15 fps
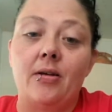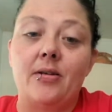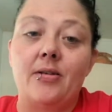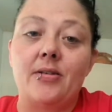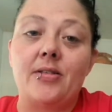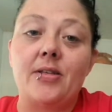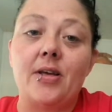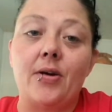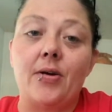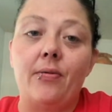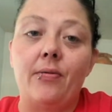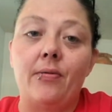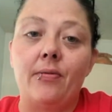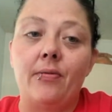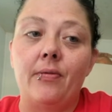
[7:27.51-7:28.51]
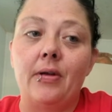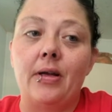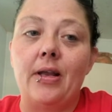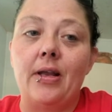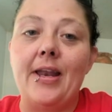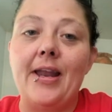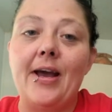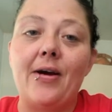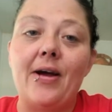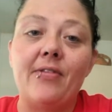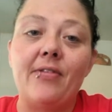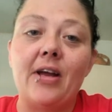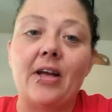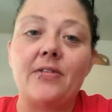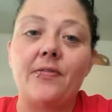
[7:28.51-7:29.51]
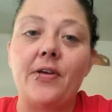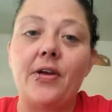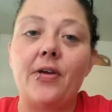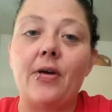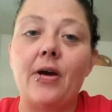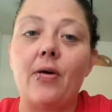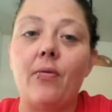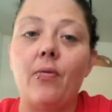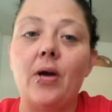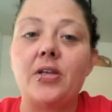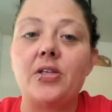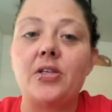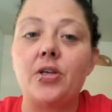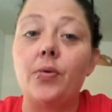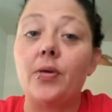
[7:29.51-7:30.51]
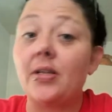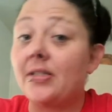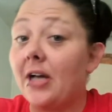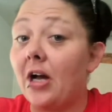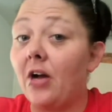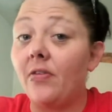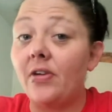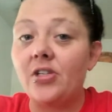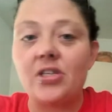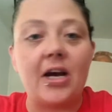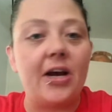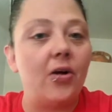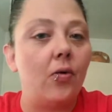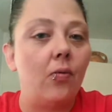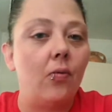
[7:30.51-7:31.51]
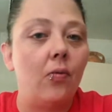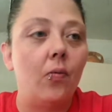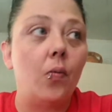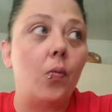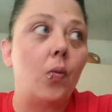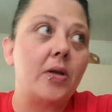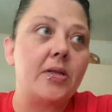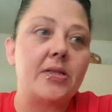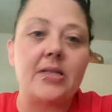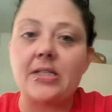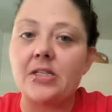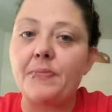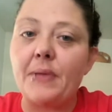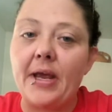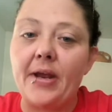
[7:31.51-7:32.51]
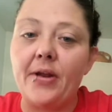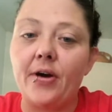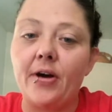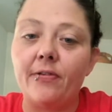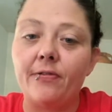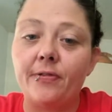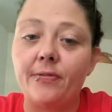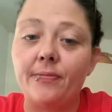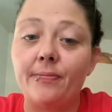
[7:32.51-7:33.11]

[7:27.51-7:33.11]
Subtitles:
So now I've got to figure out what to do with a salvage title once this is paid off.